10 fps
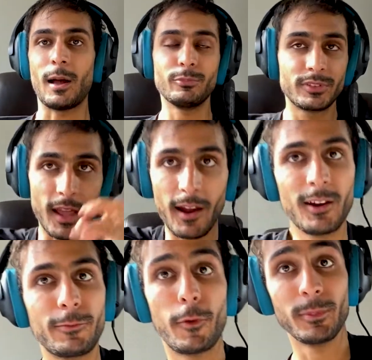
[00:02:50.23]
I'm
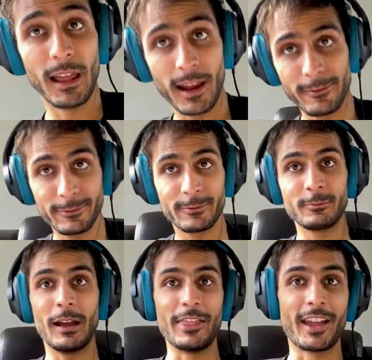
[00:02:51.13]
tired from life.
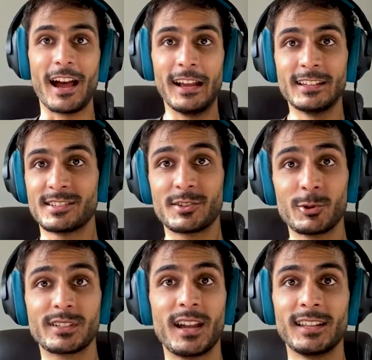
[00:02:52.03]
And the guy is
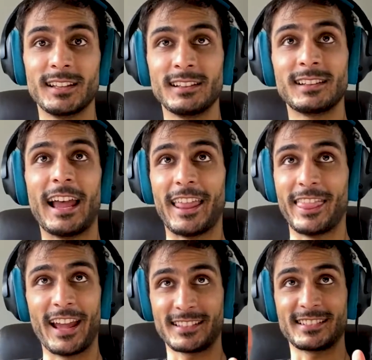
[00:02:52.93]
suicidal and
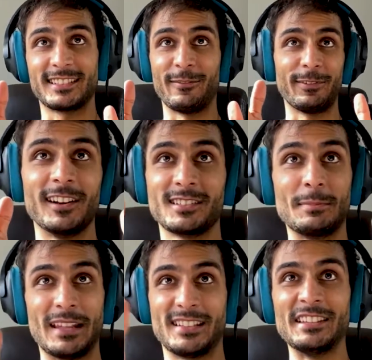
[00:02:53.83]
that's the first
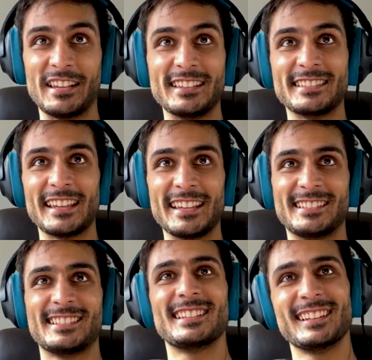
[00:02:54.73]
message he
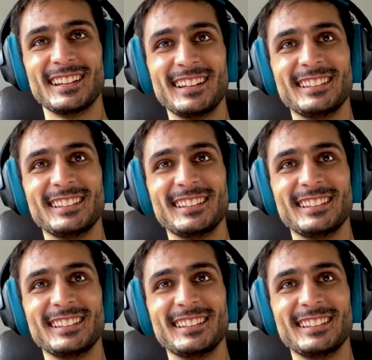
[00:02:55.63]
sees.